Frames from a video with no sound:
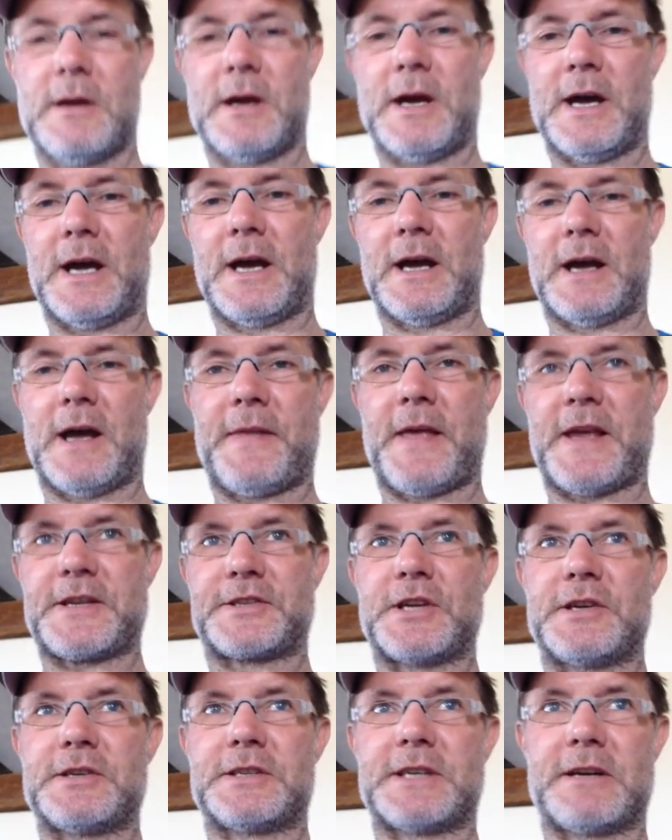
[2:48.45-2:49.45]
And
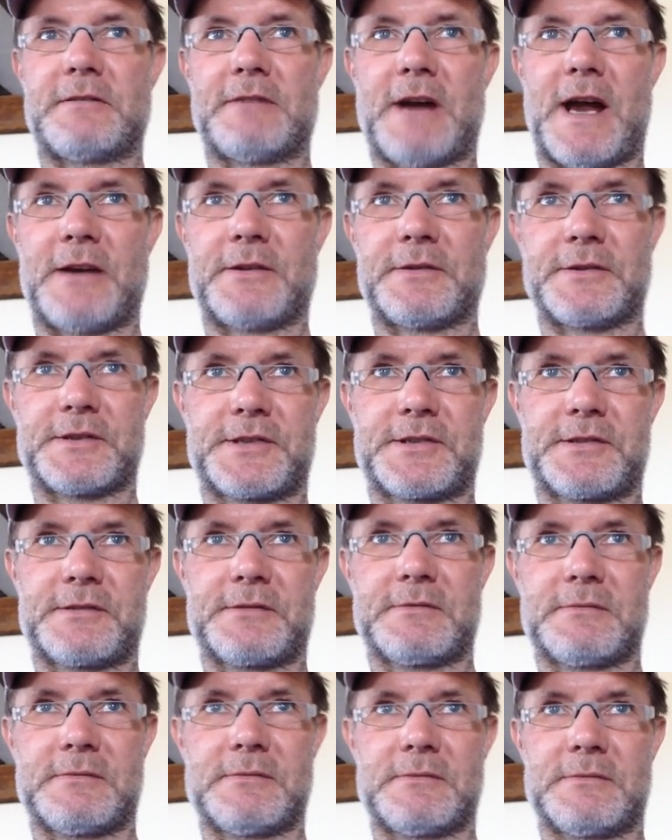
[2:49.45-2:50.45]
that's usually around
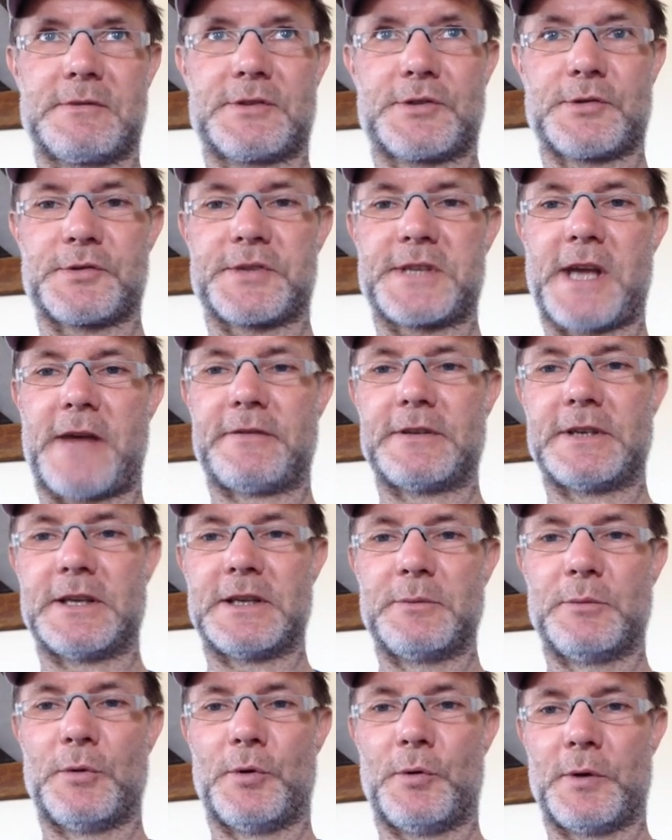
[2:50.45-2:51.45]
sort of 7
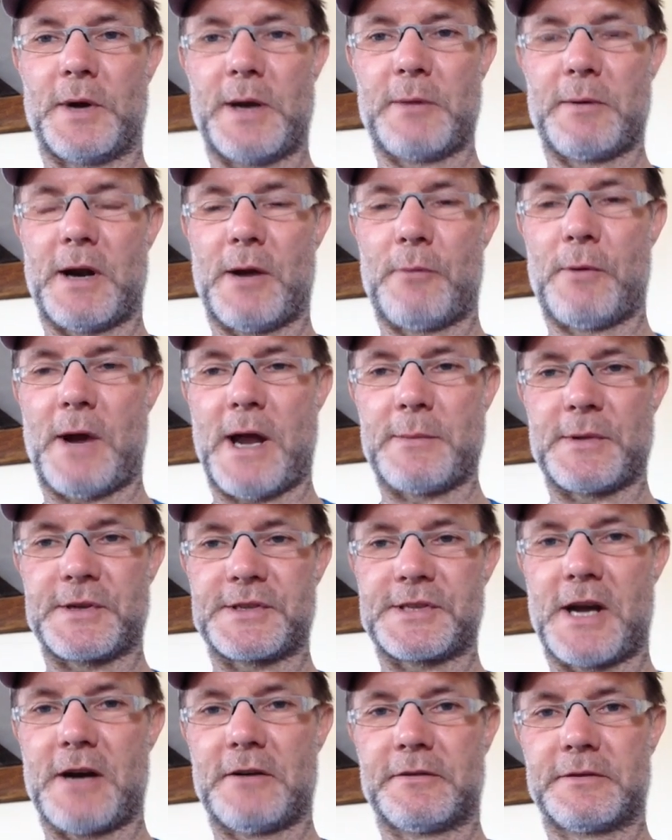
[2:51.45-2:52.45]
in the morning when I weigh
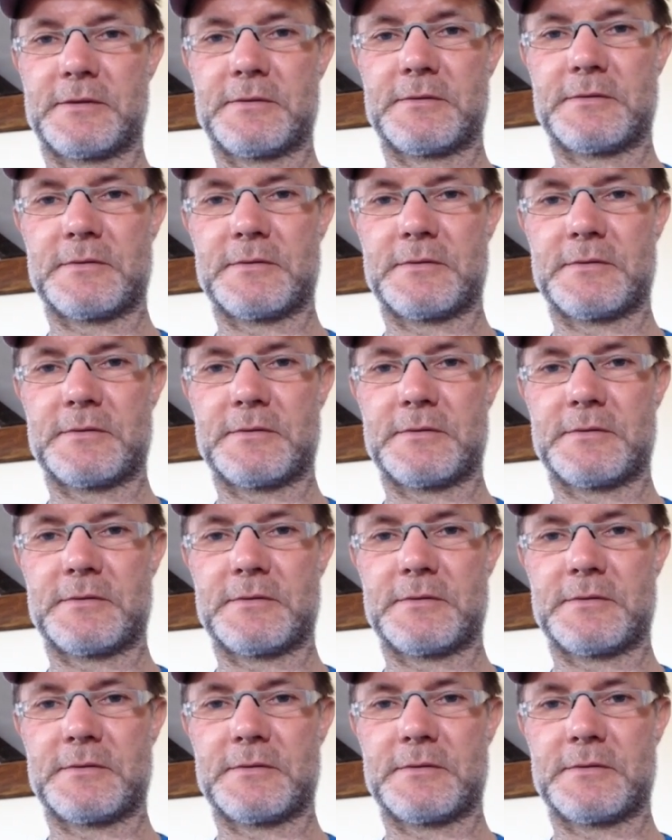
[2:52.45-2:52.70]
myself.